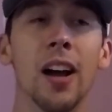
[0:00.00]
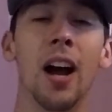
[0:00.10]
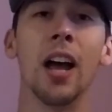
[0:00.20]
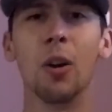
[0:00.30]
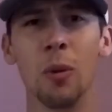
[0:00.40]

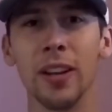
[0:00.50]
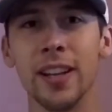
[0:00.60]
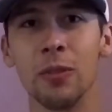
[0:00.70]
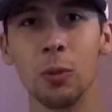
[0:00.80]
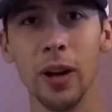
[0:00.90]
I don't want to
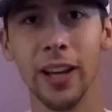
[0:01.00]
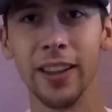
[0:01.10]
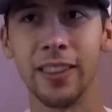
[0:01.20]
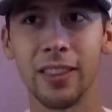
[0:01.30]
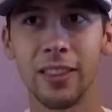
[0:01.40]
give away
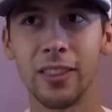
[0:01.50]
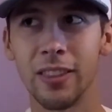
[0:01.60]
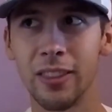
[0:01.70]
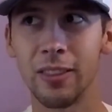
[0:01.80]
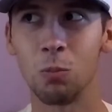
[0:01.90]

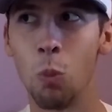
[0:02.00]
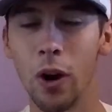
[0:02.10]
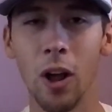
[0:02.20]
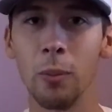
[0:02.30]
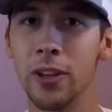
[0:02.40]
what
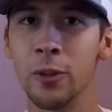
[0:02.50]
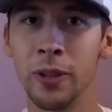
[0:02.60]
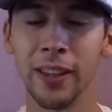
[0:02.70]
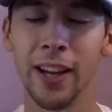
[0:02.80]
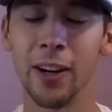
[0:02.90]
I'll be
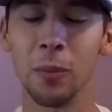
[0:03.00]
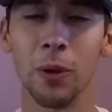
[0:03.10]
doing there,